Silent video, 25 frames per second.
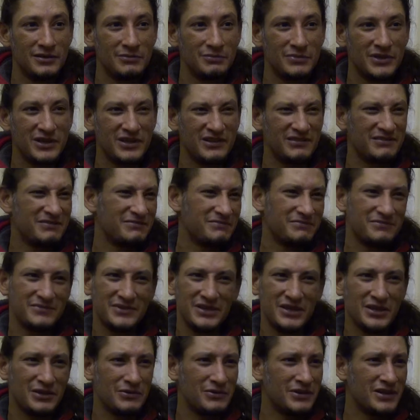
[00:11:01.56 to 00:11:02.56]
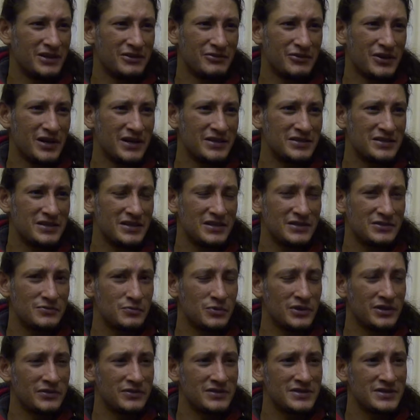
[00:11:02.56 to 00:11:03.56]
But, you know, her ideas
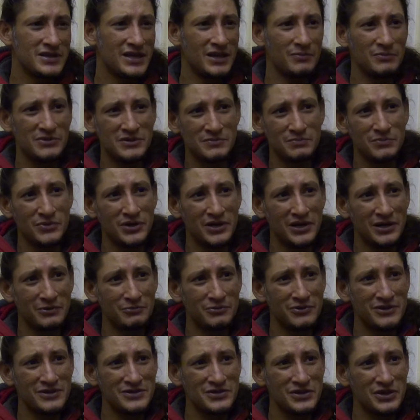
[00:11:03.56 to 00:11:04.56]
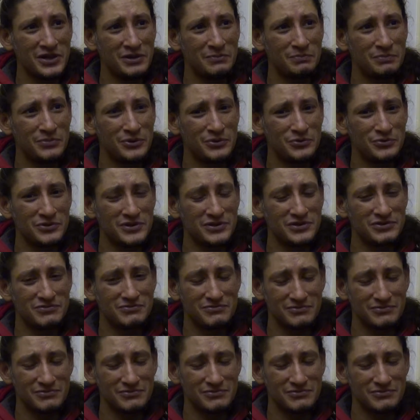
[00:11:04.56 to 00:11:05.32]
weren't the same as mine, whereas I'd build a